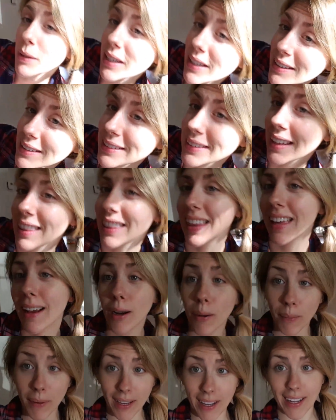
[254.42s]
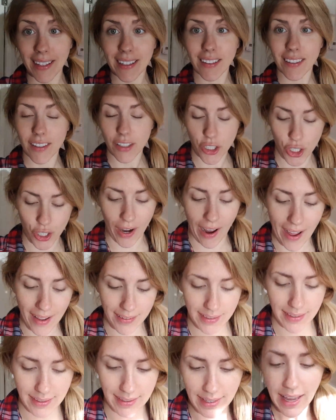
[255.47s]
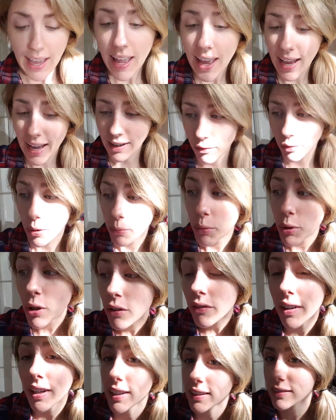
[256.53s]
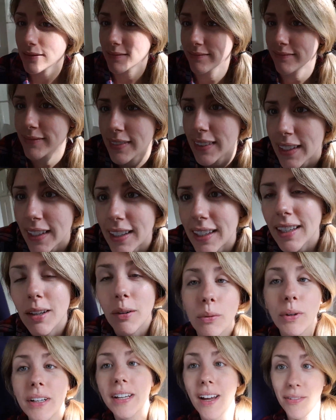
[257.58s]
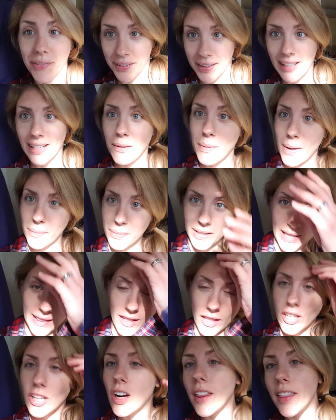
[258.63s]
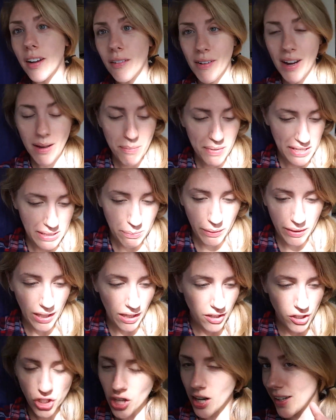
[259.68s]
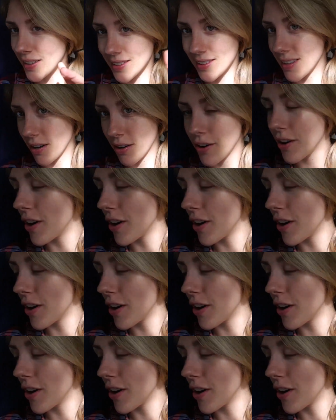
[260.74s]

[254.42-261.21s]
because they're behind on their shots. And if we're moving, we definitely need to be up to date. They're good on their rabies, but the other shots, they're